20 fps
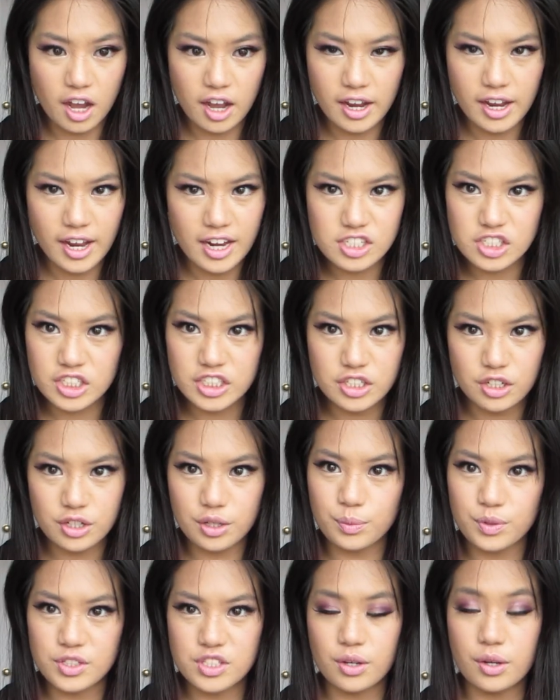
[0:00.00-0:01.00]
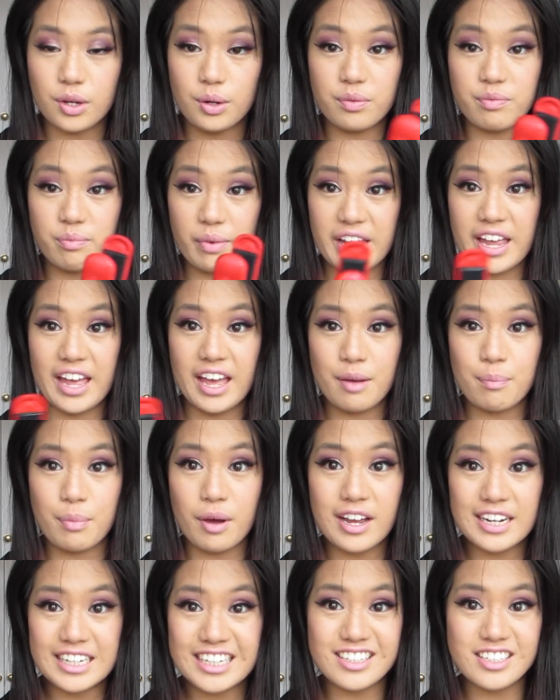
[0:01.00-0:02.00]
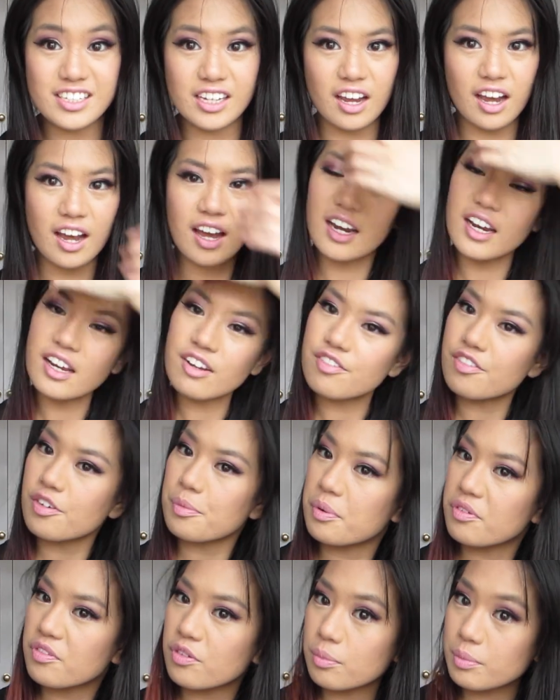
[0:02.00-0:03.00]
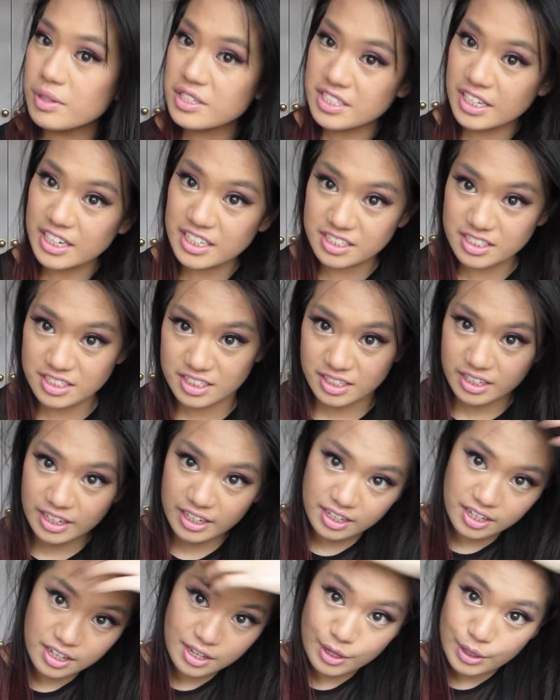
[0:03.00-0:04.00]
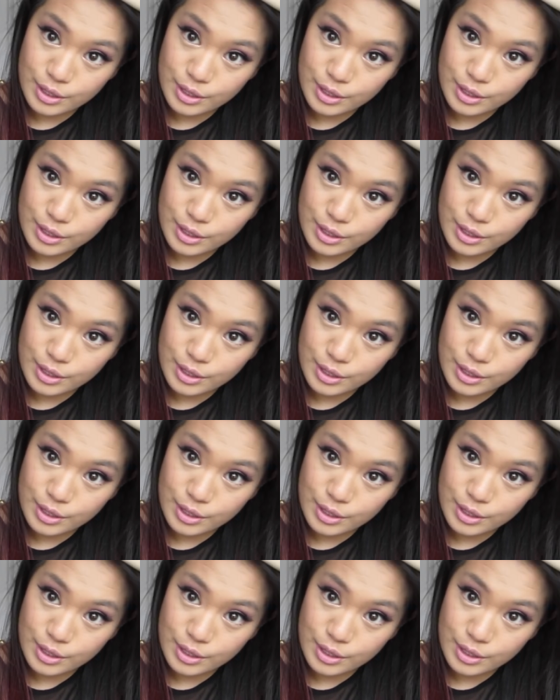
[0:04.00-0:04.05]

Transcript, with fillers: I actually don't know what's going on with my hair, but I need to curl it for performance later today.